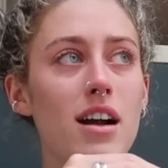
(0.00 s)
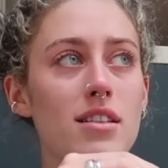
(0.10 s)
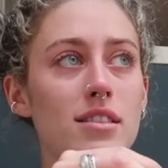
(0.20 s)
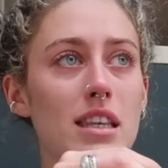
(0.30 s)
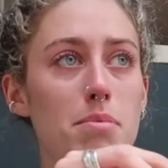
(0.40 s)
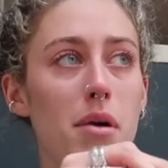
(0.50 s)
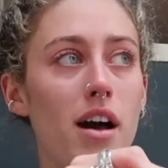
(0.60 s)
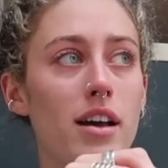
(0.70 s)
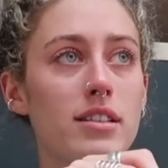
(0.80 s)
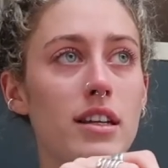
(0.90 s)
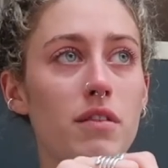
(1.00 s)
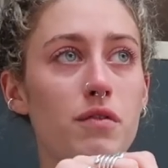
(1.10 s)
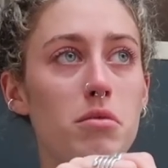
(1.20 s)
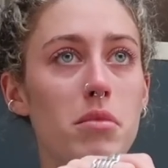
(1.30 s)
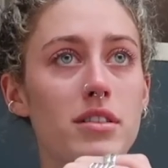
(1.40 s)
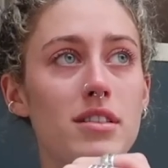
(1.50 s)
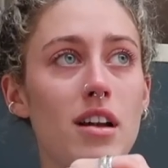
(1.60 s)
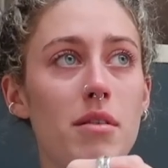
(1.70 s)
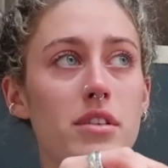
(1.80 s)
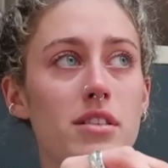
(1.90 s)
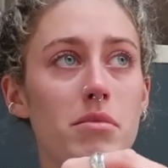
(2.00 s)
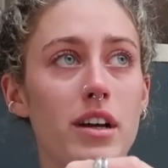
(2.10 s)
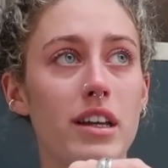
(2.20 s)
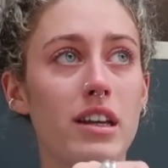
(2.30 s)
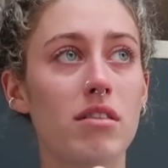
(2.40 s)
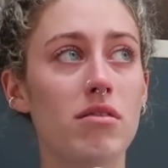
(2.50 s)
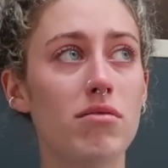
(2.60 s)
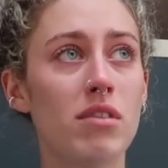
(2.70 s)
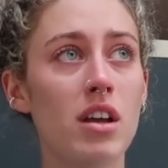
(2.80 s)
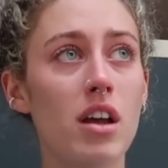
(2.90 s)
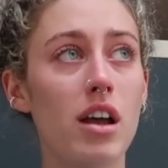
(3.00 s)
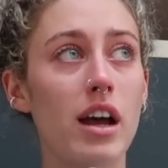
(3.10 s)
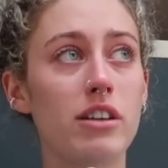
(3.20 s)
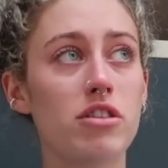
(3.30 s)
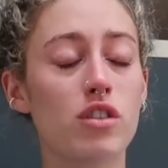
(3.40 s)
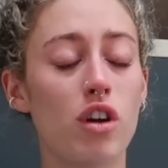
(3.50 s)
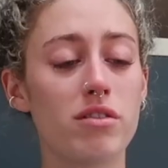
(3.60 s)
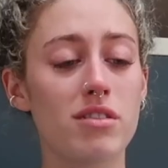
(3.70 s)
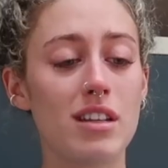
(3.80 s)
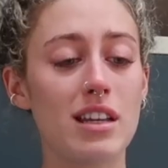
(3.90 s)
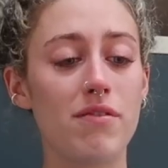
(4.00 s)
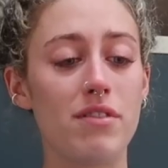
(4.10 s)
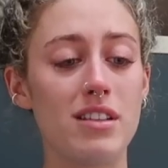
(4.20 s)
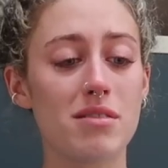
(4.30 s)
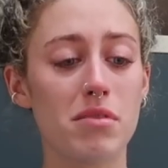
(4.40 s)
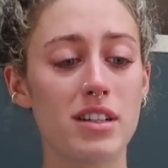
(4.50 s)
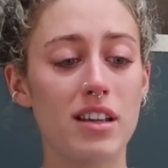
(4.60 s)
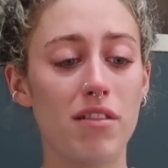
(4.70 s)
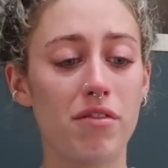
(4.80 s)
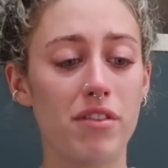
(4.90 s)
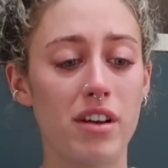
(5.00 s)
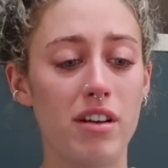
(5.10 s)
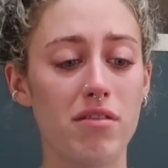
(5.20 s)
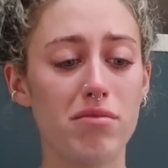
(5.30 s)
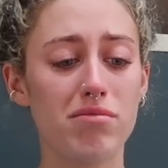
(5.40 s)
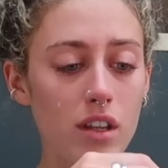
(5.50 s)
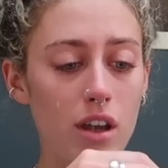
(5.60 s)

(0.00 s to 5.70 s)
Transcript: can't see past like a few months time, because I'm like, I just constantly convince myself that